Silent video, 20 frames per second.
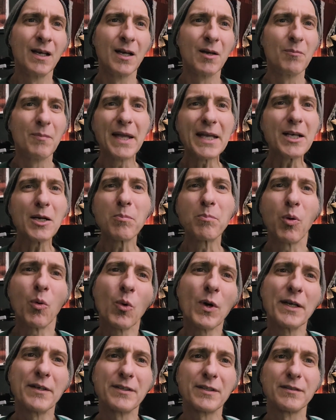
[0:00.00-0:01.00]
Make a
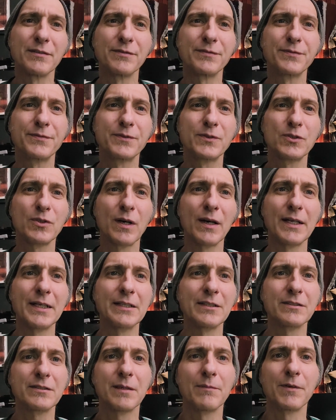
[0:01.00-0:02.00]
point of
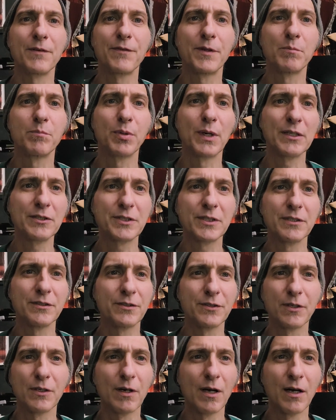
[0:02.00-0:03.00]
trying some of the
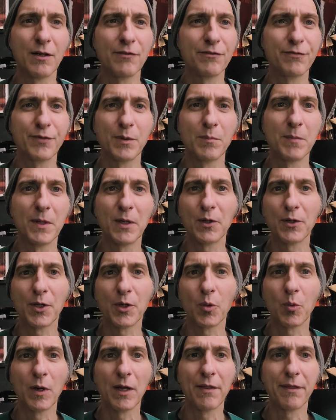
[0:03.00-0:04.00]
brushes you're unfamiliar
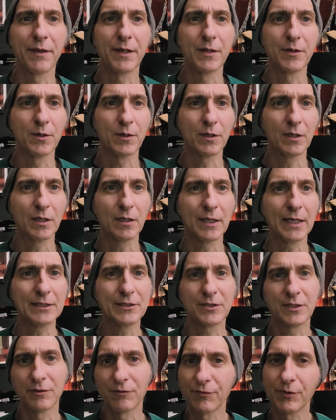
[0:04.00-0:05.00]
with in your
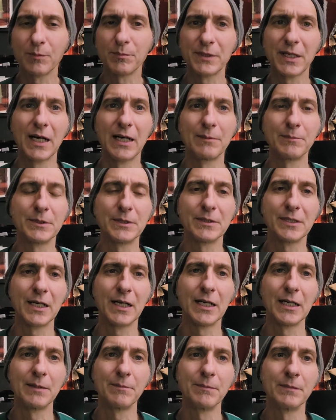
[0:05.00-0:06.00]
collection from time to
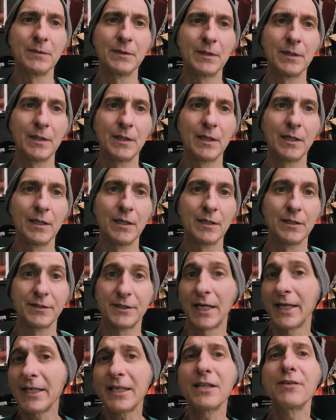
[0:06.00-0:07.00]
time.
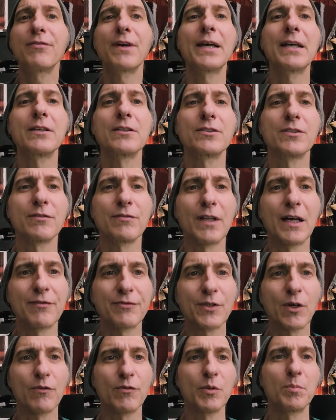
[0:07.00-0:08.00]
Take advantage of
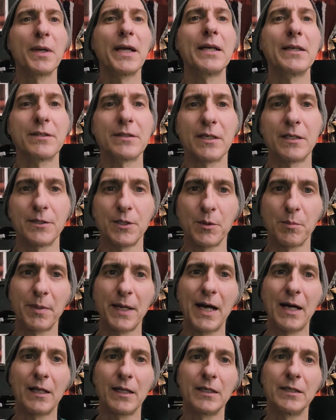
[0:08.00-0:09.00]
leftover paint on your
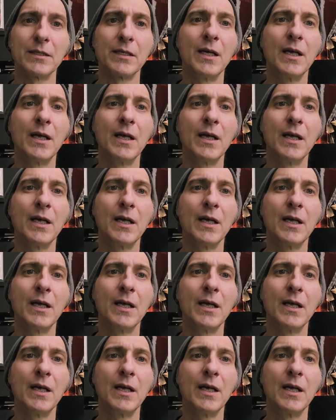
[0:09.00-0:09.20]
palette.